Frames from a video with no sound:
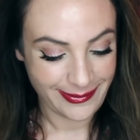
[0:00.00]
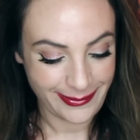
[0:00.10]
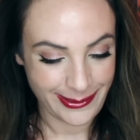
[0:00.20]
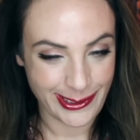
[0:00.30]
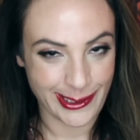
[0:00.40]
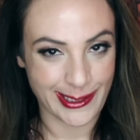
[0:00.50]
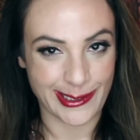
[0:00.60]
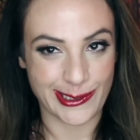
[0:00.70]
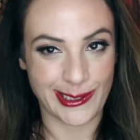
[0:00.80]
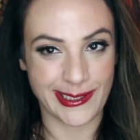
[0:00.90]
Who she
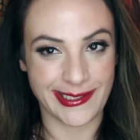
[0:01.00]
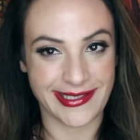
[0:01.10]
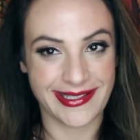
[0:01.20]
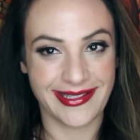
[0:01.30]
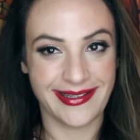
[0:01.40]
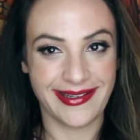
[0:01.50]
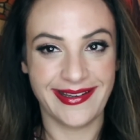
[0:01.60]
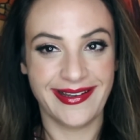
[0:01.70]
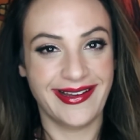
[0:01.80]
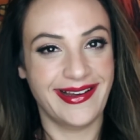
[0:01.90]
thinks she is?
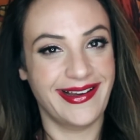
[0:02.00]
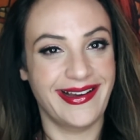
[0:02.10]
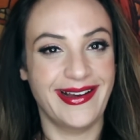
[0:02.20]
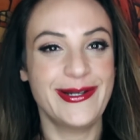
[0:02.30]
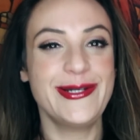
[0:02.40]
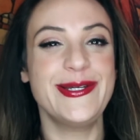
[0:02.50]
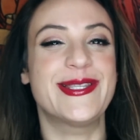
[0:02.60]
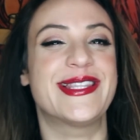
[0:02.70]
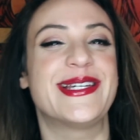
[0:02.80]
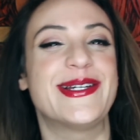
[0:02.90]
Who do
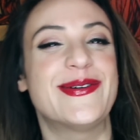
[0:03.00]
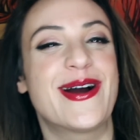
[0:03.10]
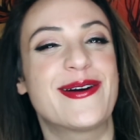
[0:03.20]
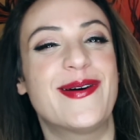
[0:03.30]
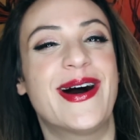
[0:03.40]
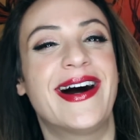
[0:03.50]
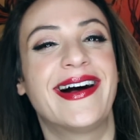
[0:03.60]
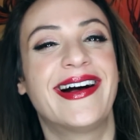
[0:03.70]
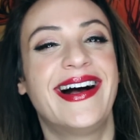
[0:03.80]
you think you are, Wah?